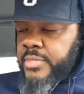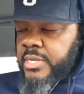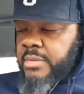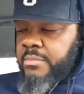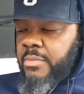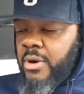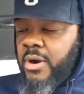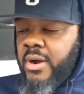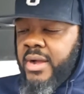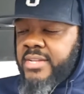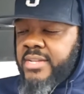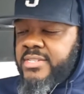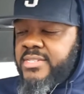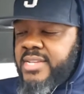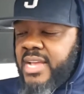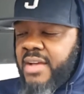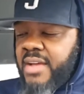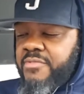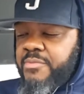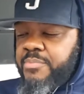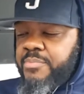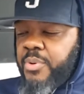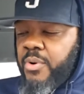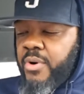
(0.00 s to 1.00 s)
Maul had
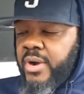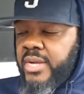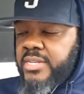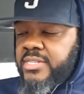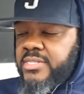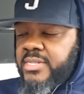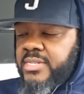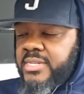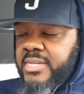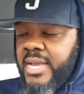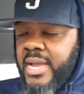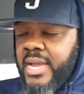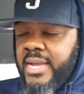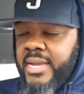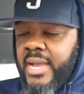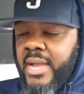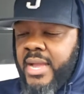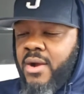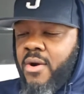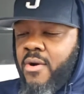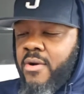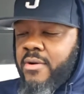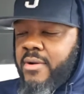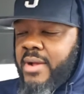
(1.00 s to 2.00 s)
seven points.
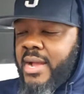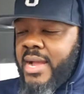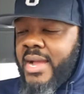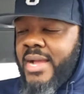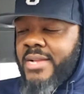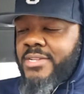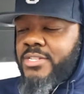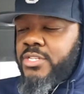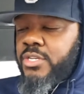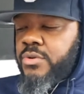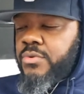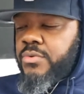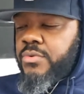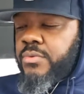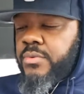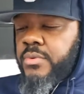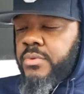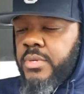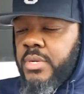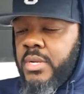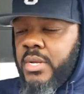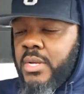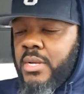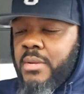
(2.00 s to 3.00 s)
KK Arnold had two.
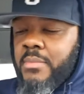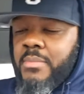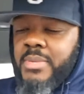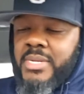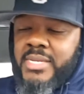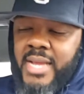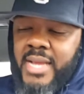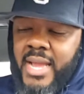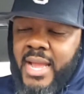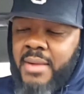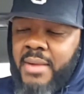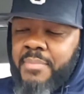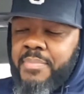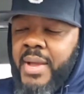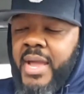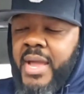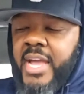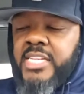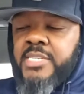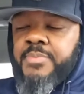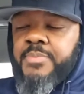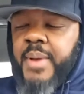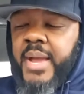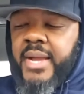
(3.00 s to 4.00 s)
But damn,
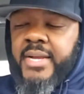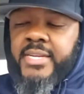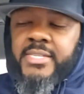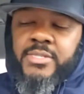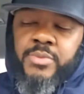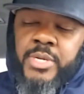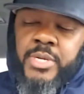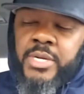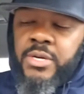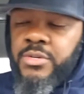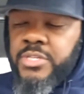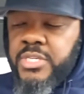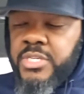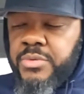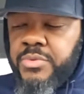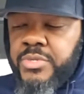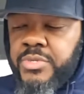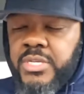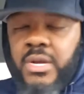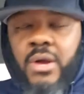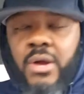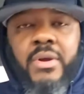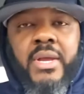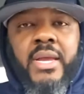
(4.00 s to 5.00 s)
Paige Bueckers, we knew she
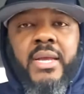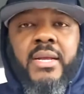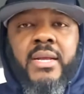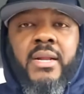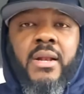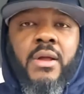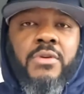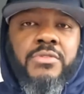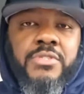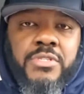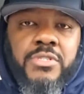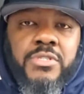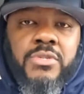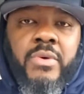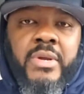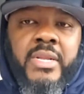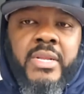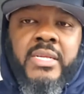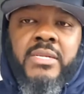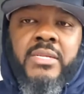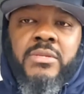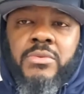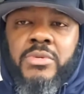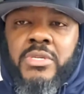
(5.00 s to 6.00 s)
was gonna hit close to
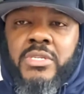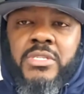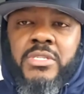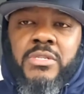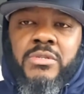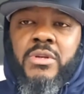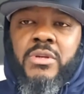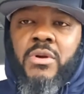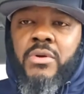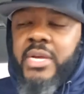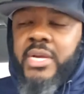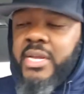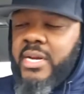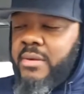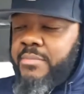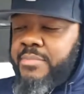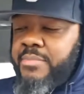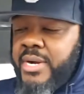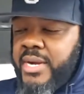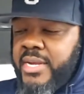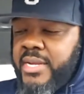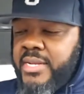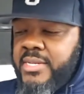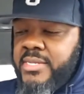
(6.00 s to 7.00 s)
twenty. She's gonna get her
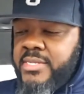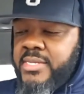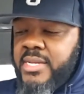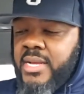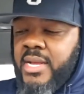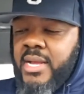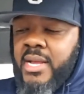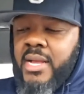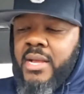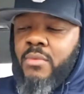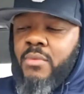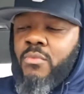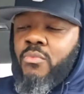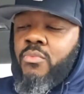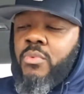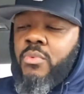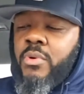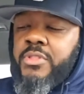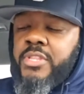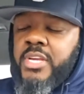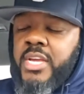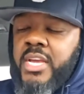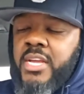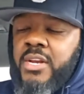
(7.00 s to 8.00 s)
buckets.
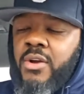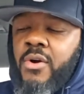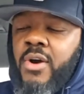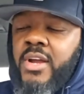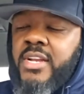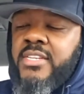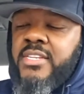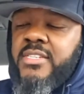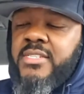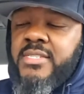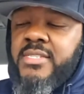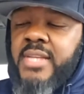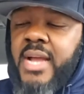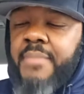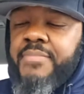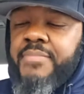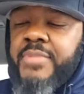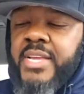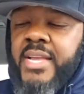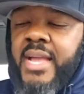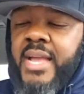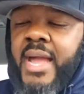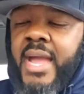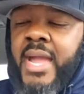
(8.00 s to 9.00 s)
Then in order to stop
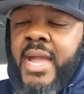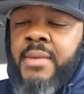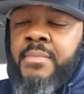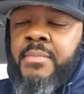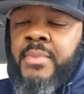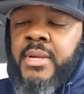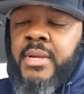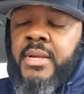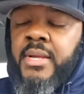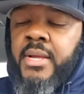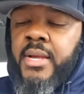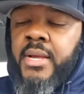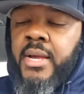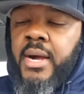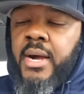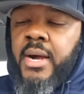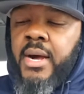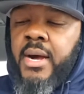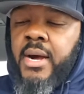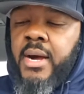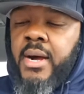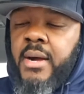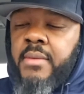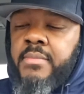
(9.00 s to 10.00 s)
the game,
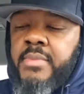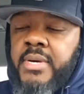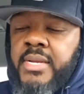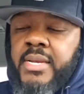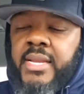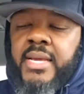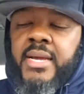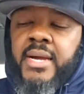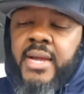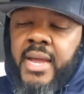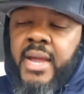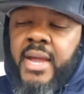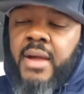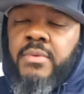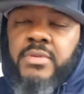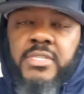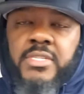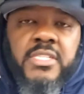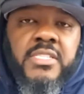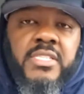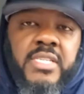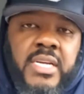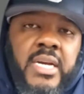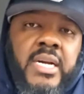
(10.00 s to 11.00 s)
um, Aaliyah Evans
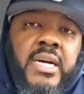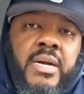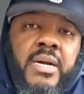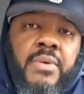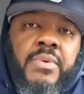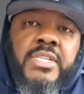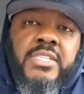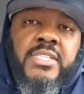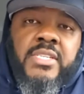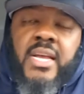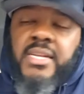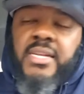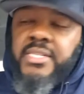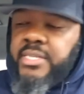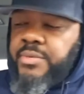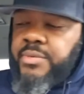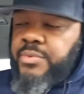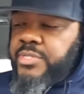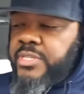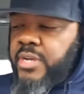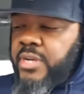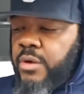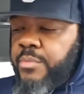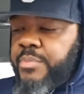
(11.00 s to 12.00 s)
is good. We said she
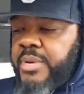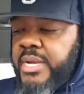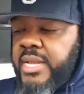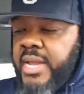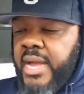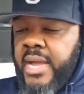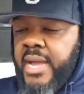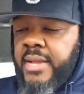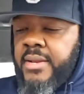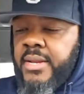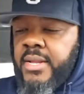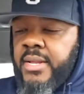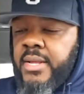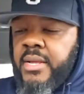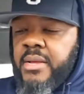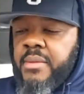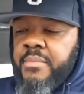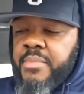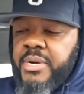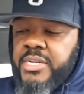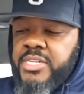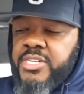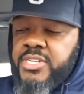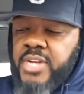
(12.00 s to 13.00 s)
was gonna be there,
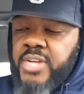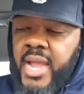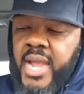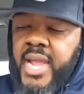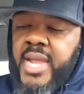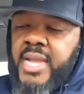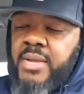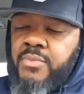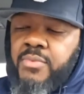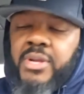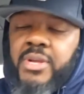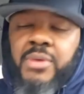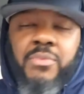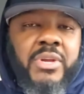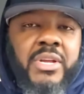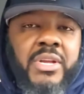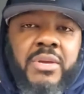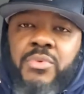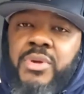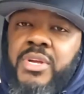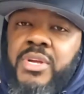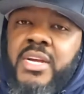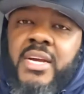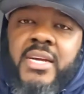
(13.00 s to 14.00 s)
but Shade, we, we
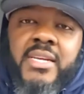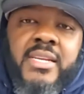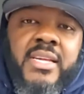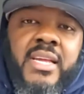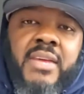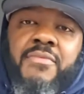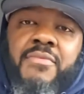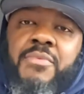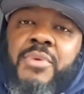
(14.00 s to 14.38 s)
we couldn't give.